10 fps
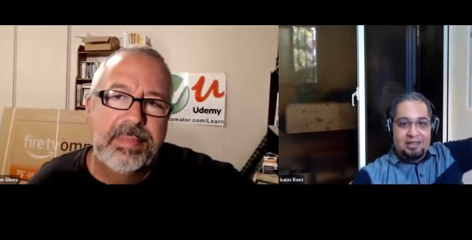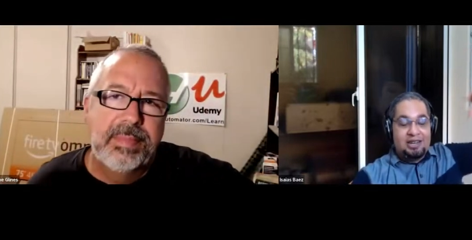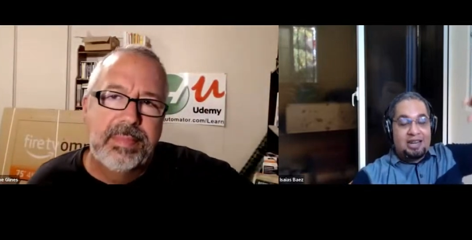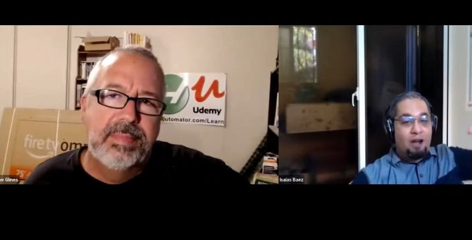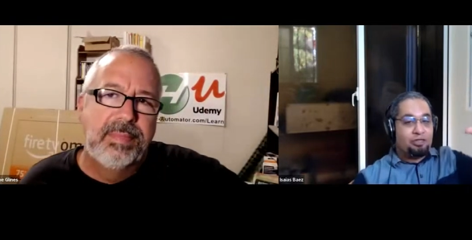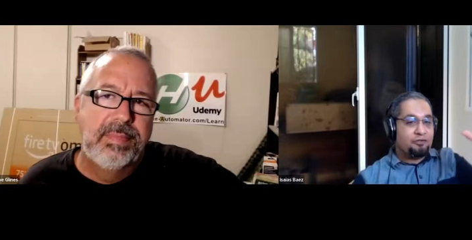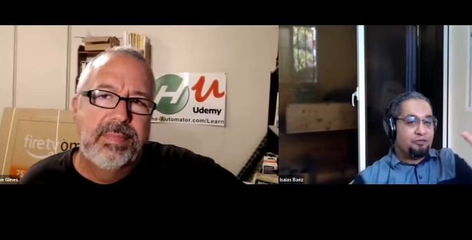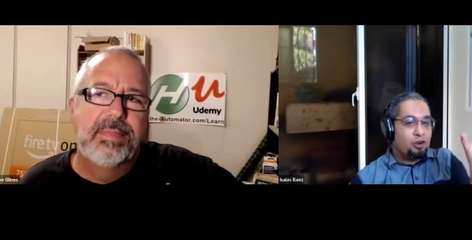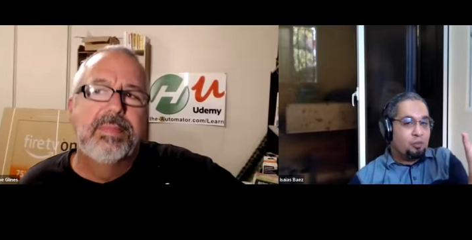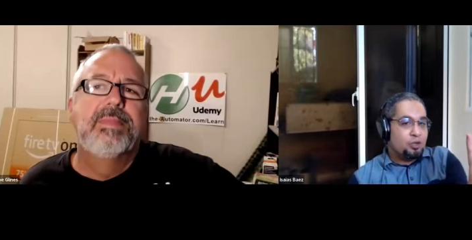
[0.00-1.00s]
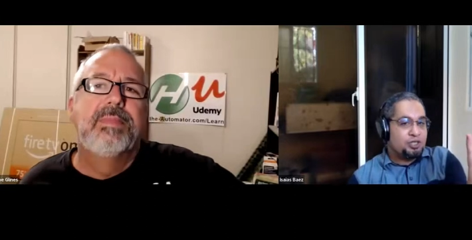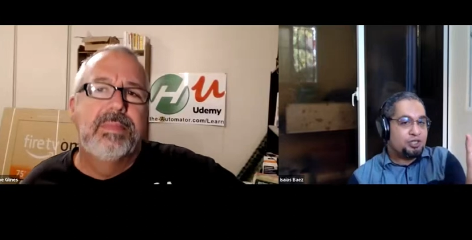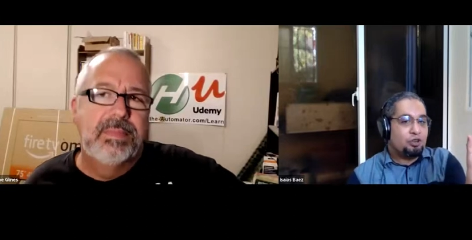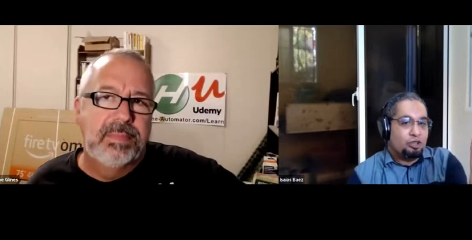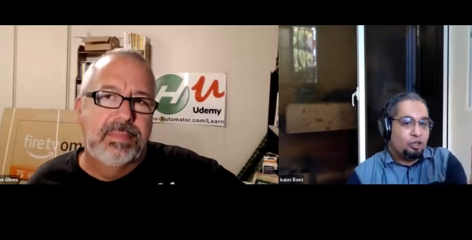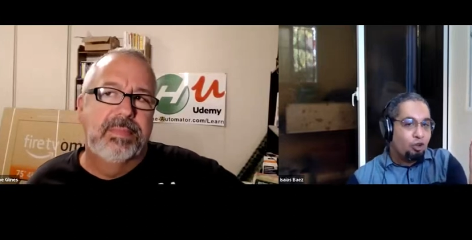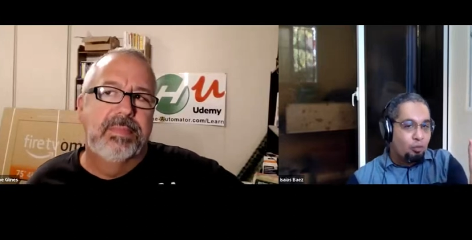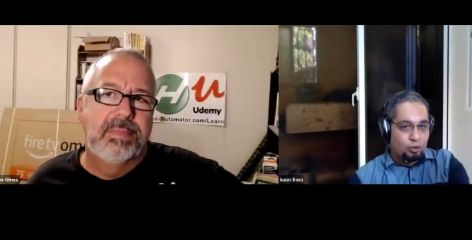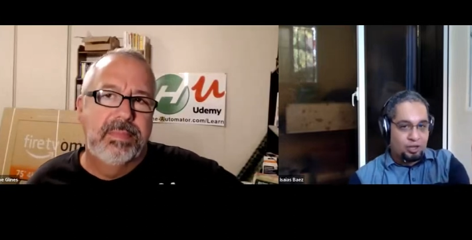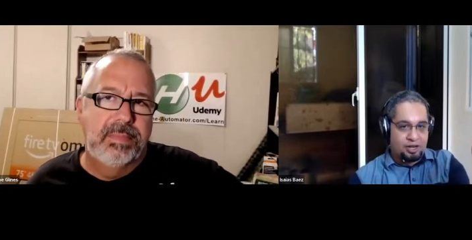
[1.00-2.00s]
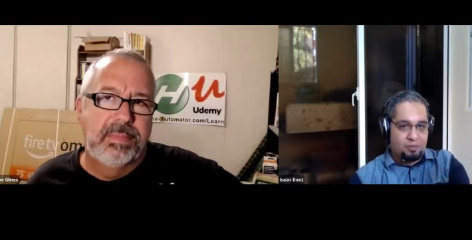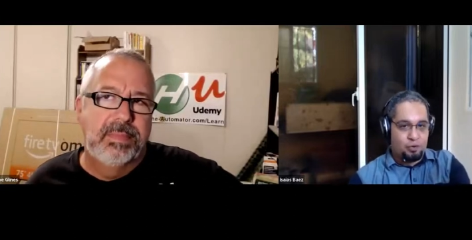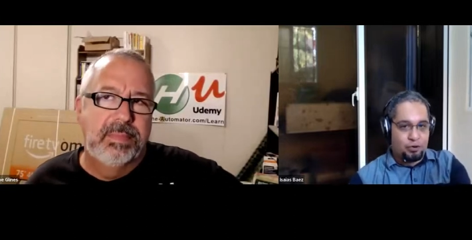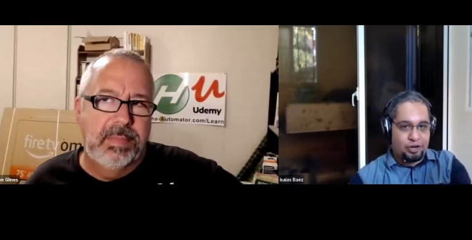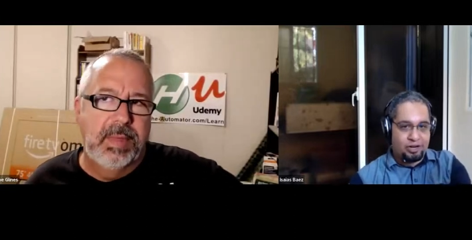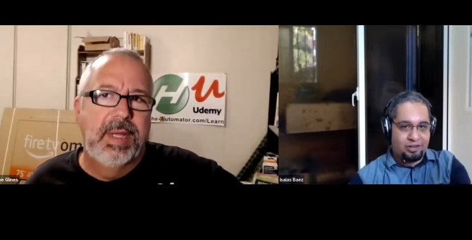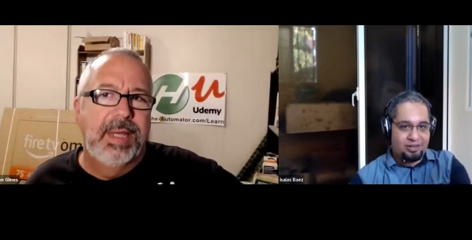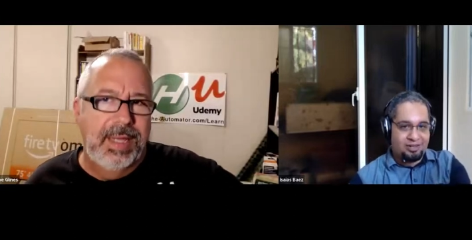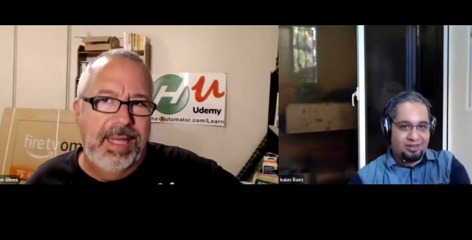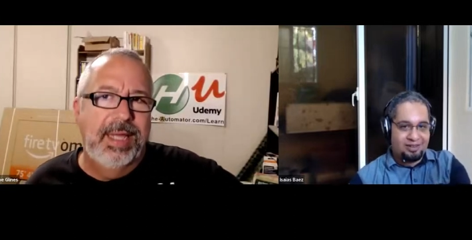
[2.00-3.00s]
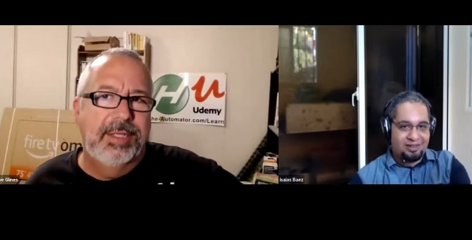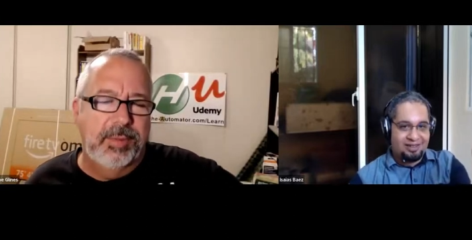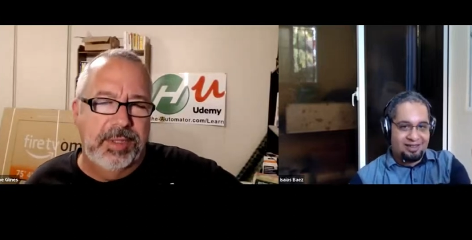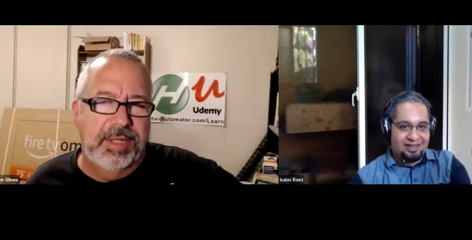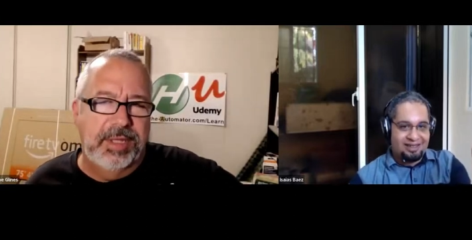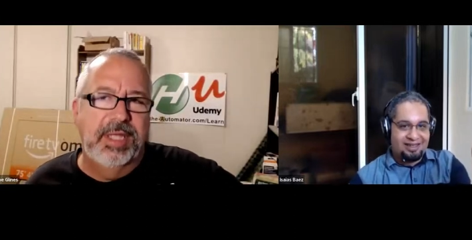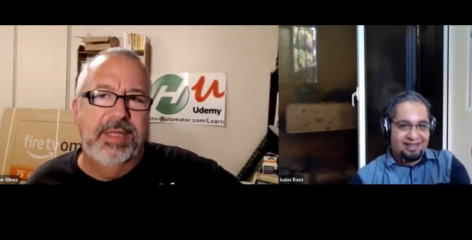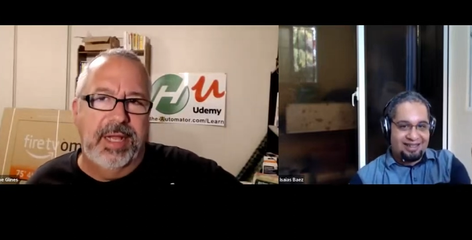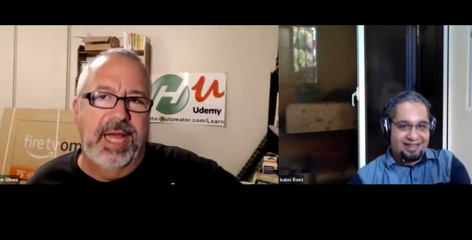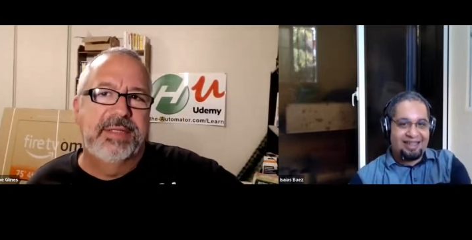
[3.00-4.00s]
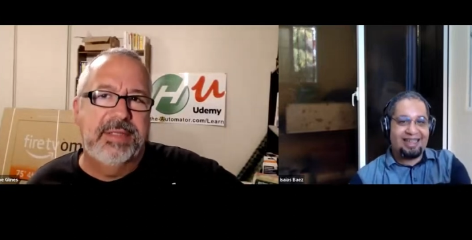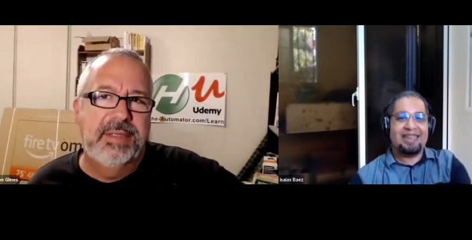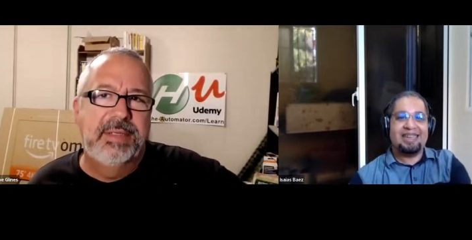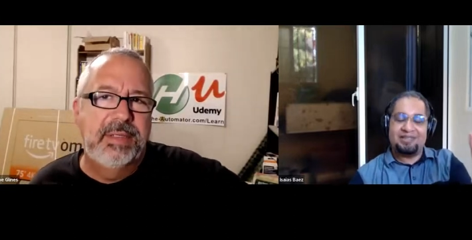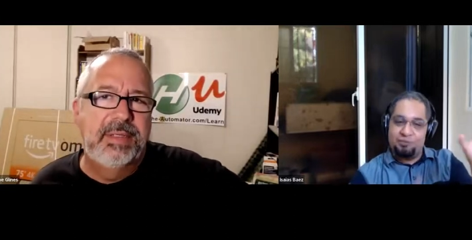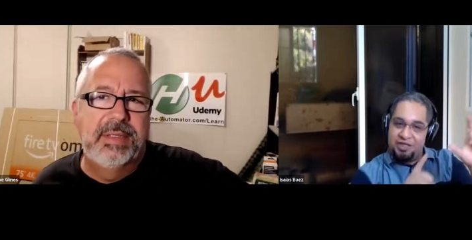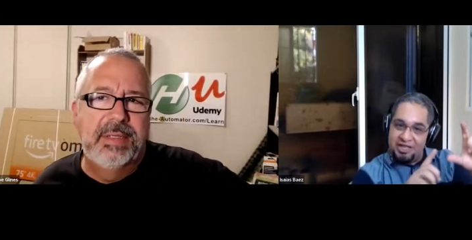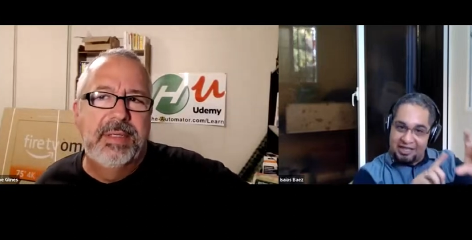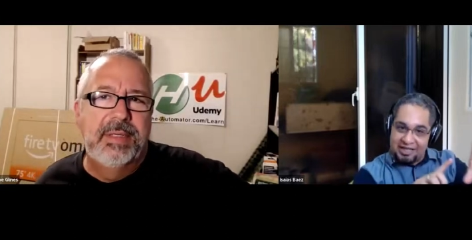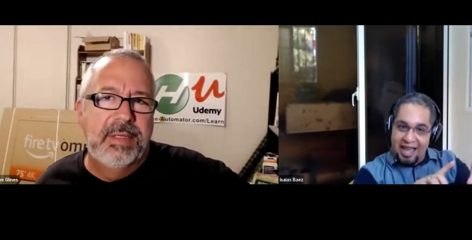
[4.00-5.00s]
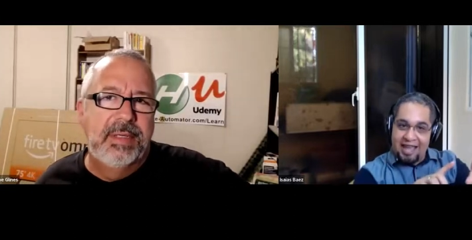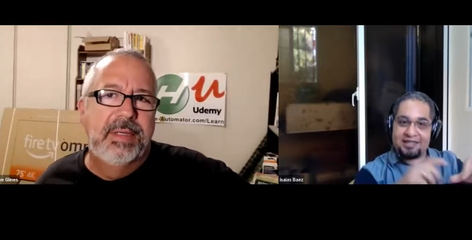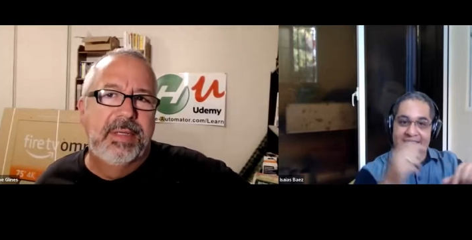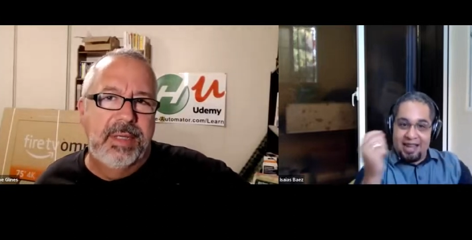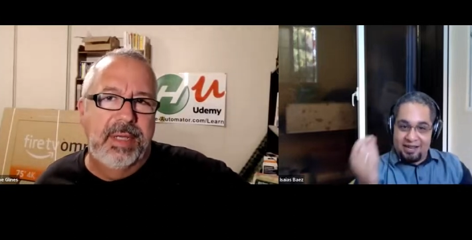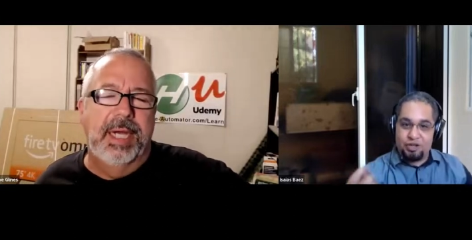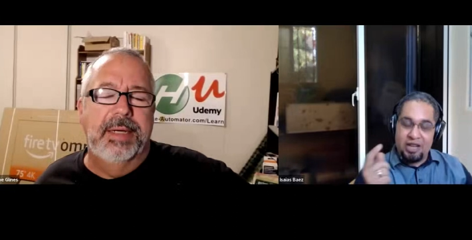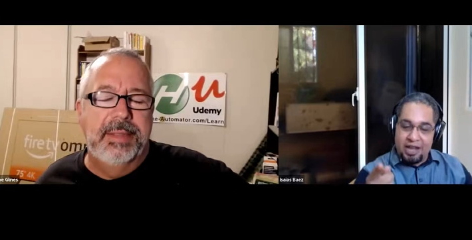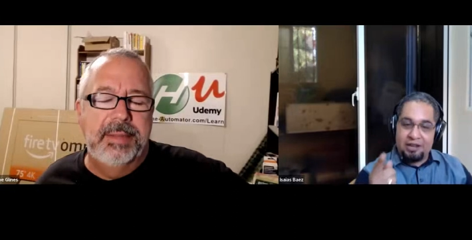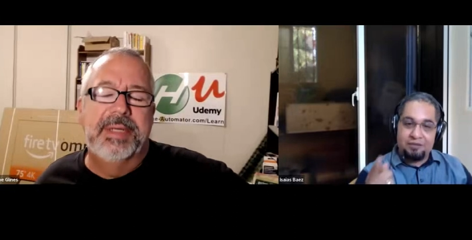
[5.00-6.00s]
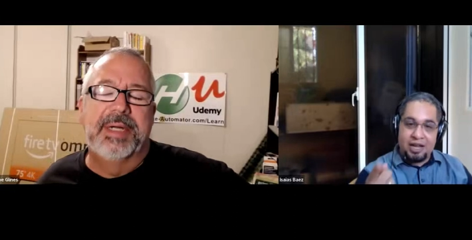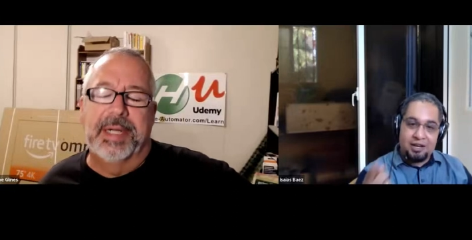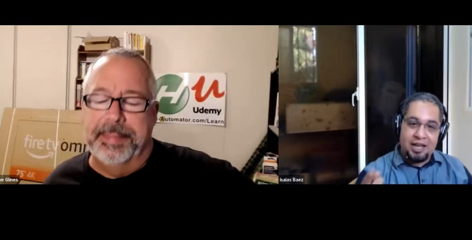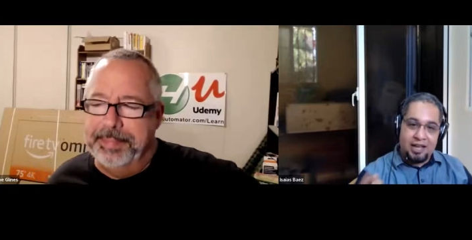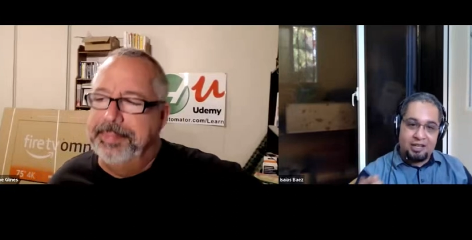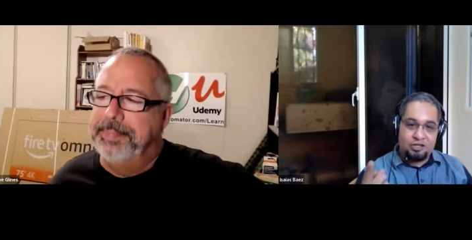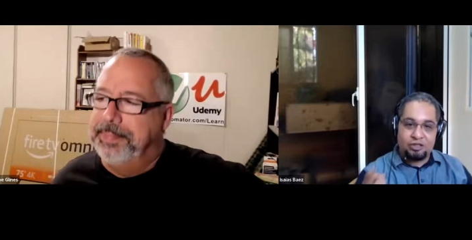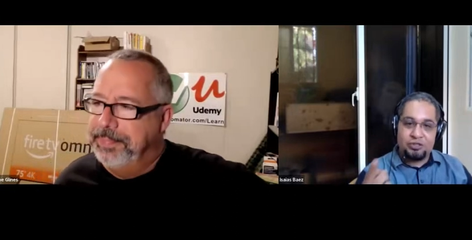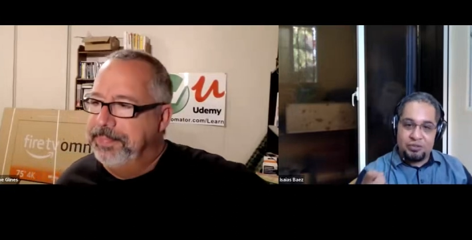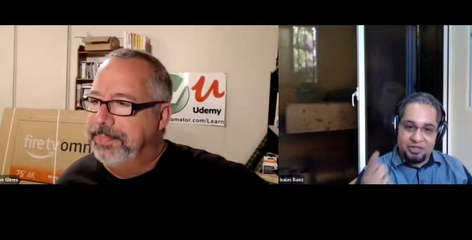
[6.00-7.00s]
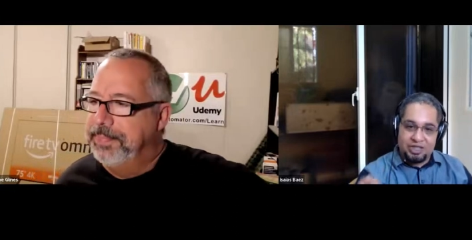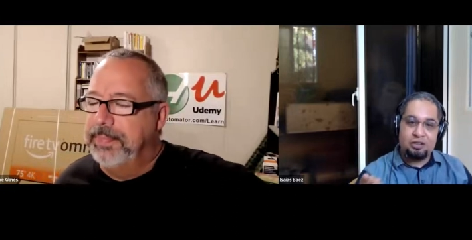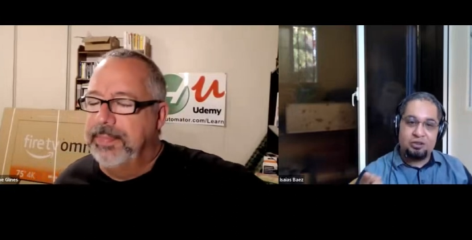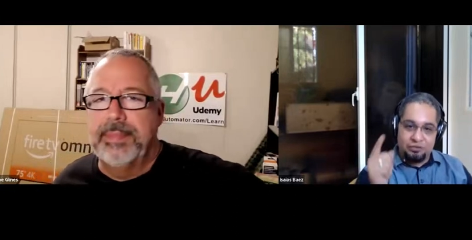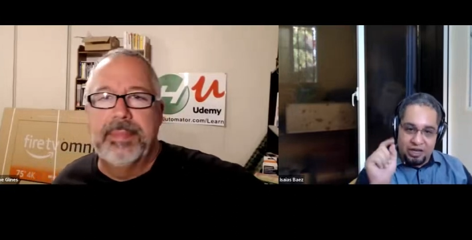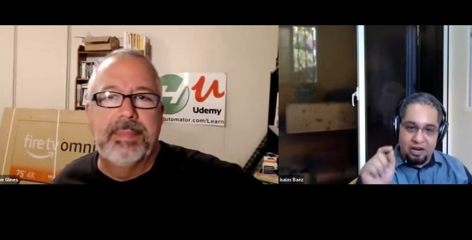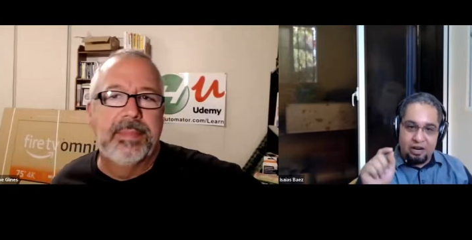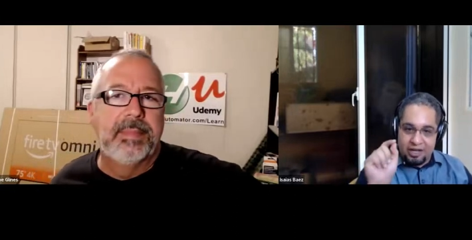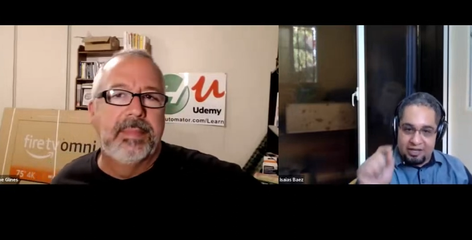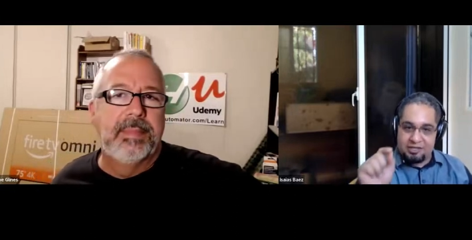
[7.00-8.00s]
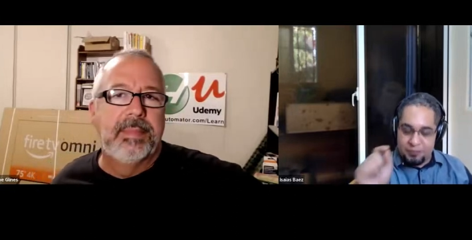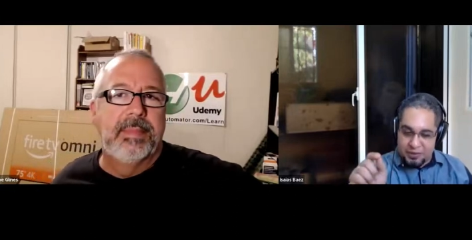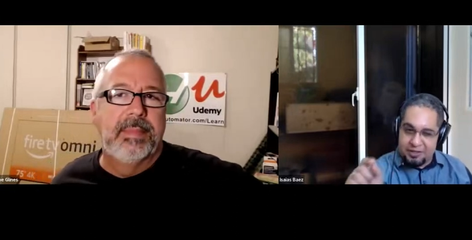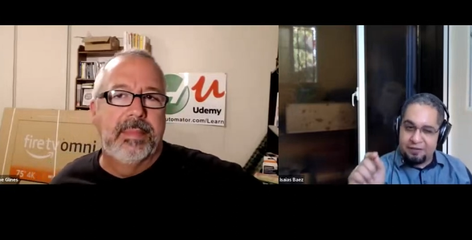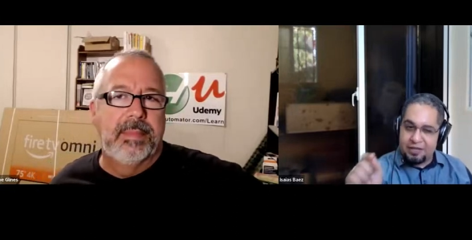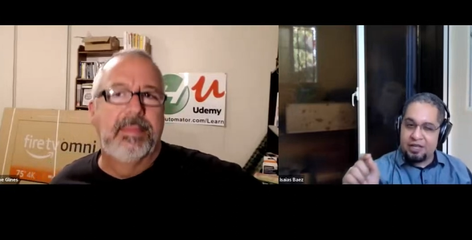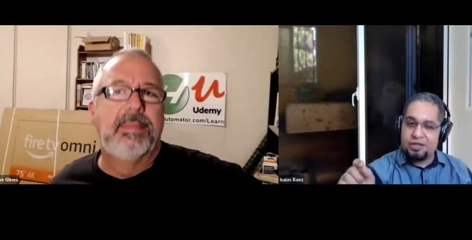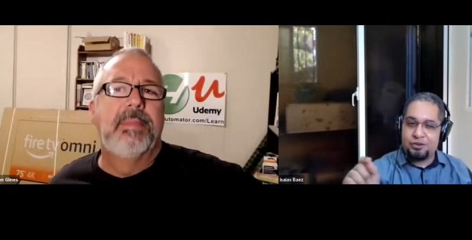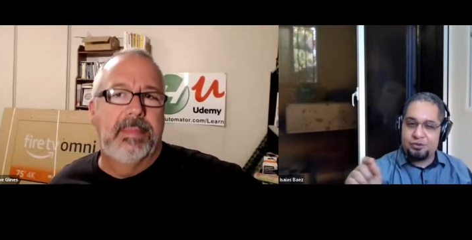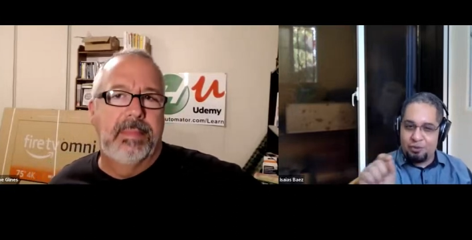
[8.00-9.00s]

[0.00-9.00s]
Speaker 1: now the variable is not global anymore.
Speaker 2: It's within the class.
Speaker 1: It's within the class. And actually, I talked to CEO regarding a specific issue